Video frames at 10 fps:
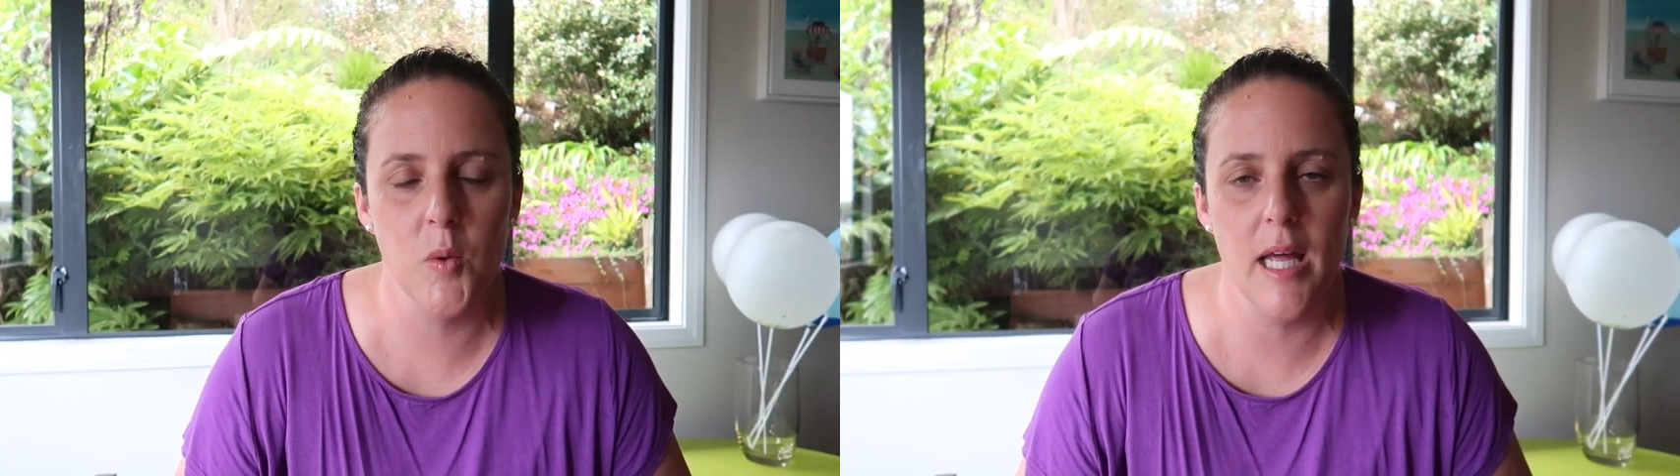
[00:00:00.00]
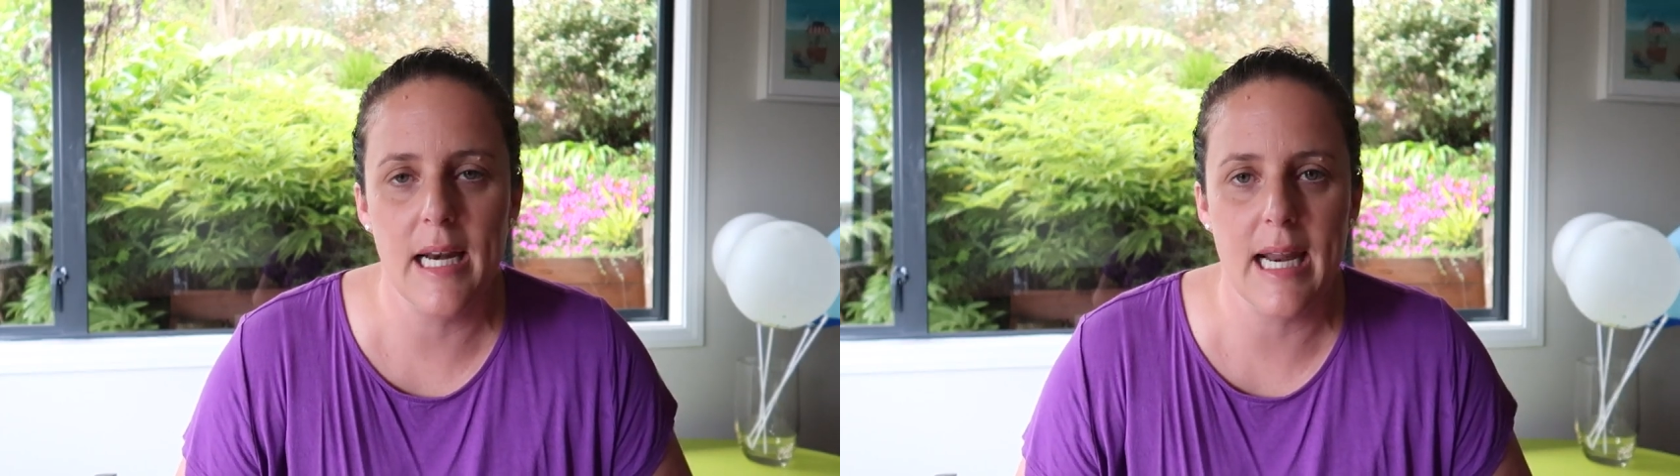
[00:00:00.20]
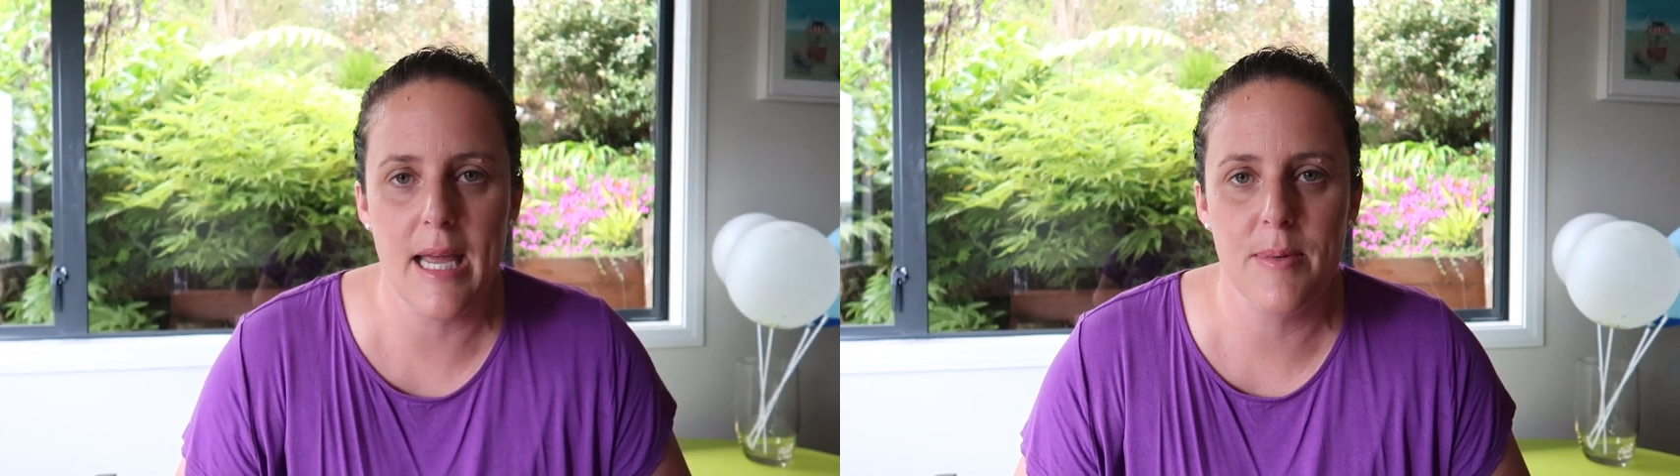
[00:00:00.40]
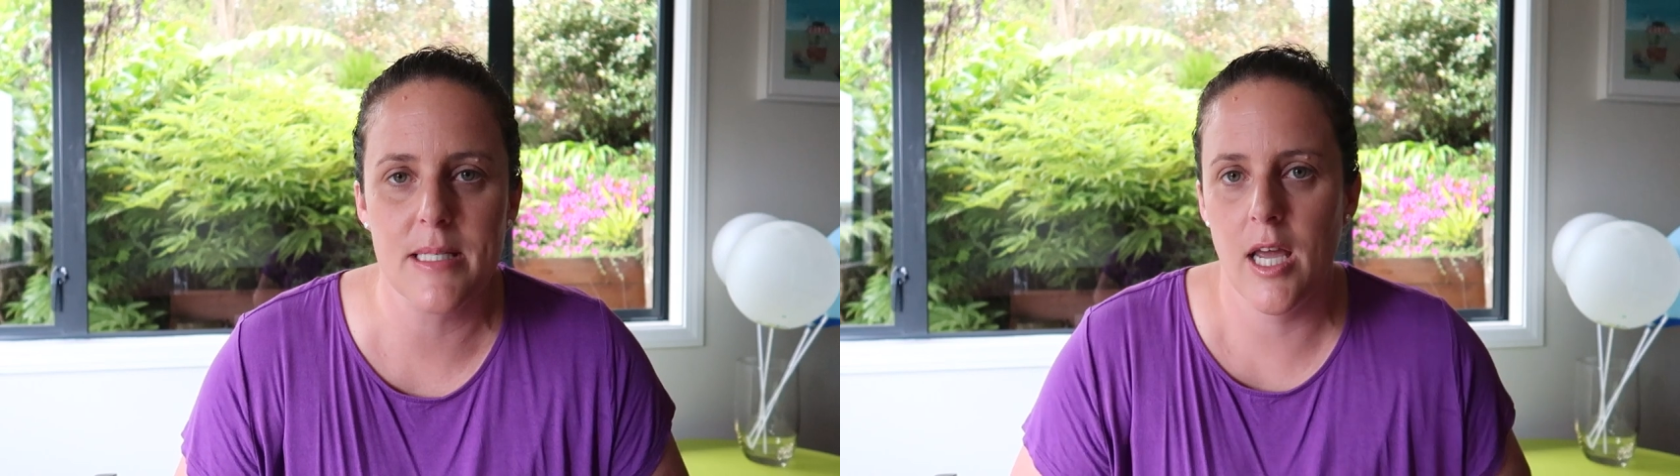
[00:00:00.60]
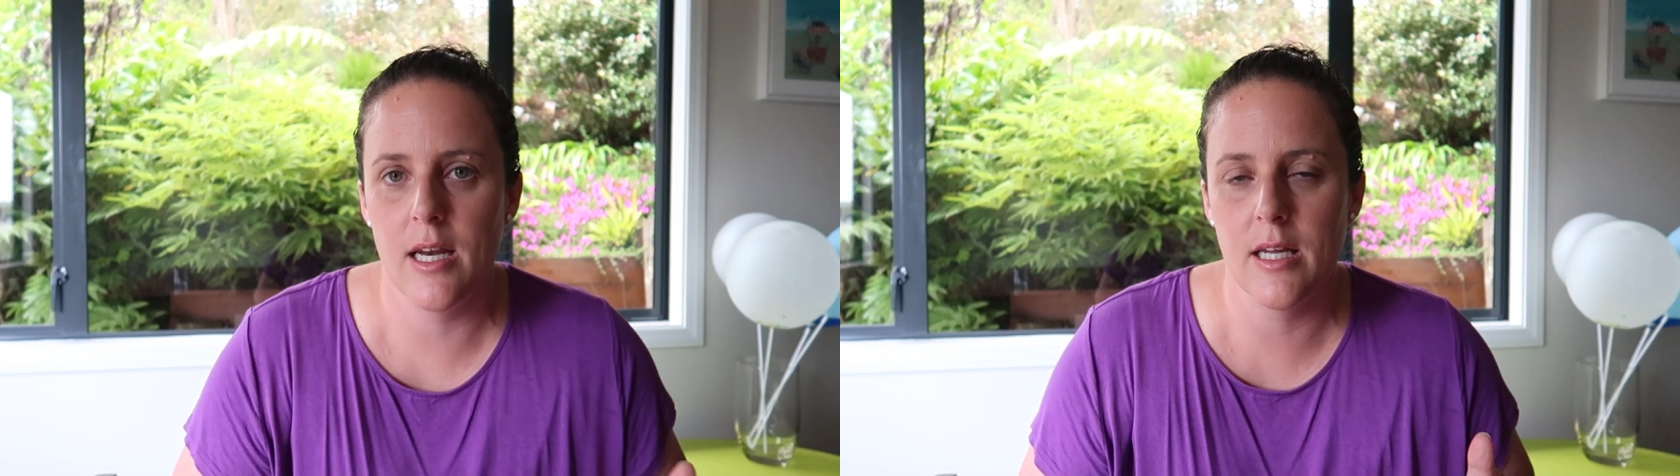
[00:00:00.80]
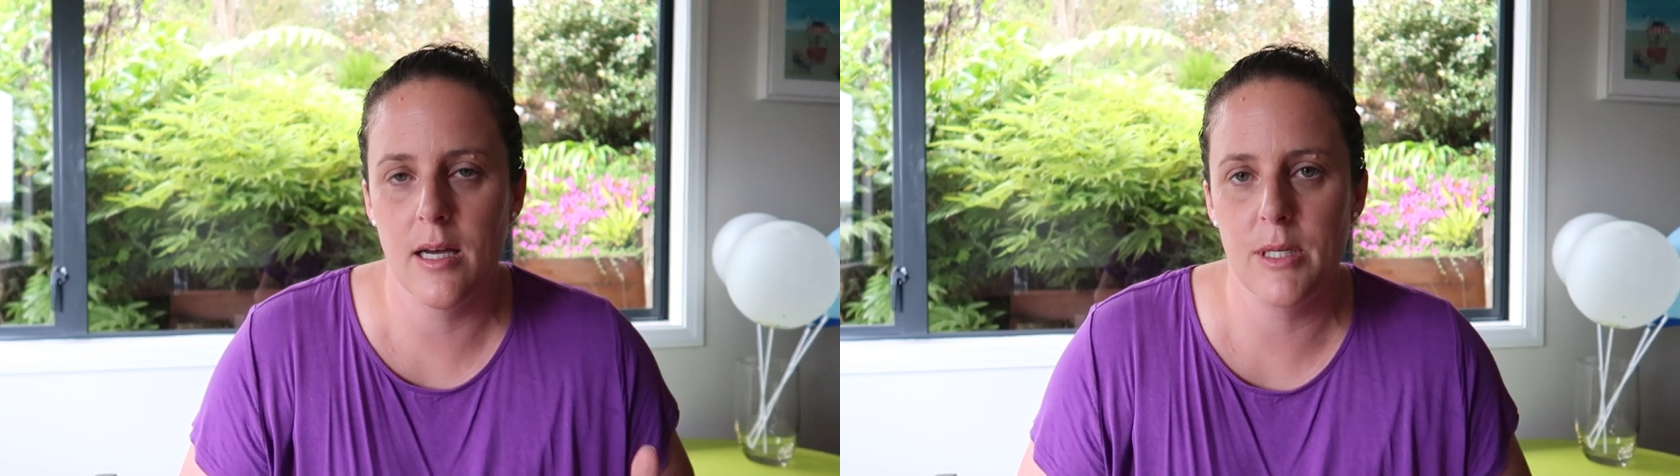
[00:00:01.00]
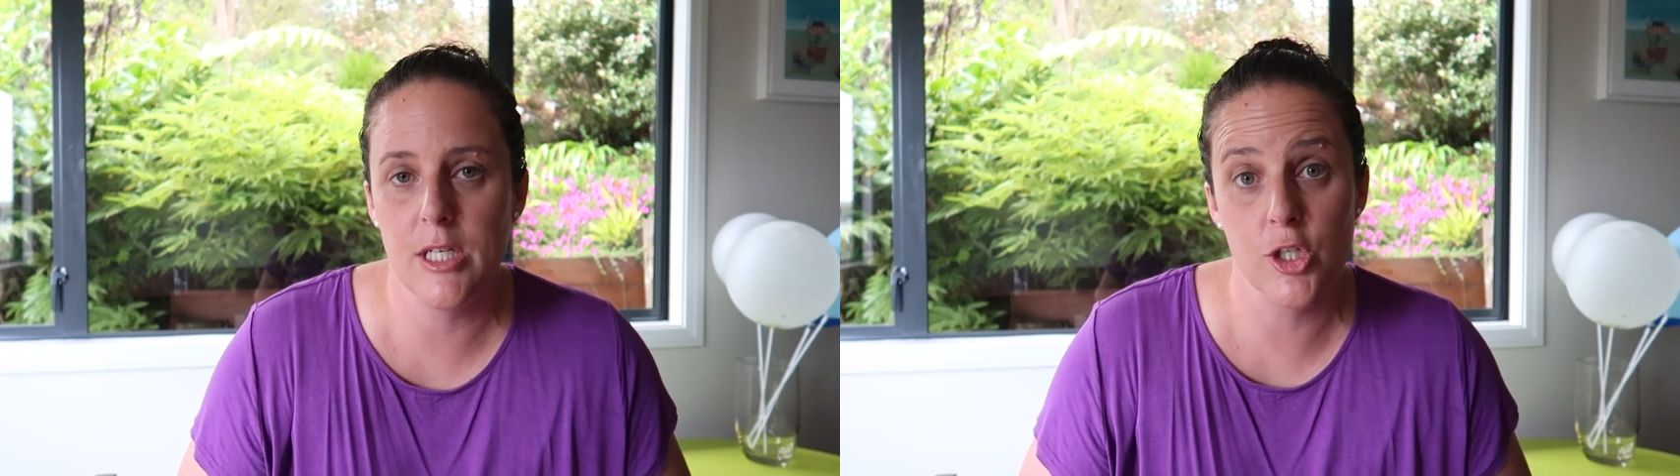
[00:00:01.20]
all our neighbors had come and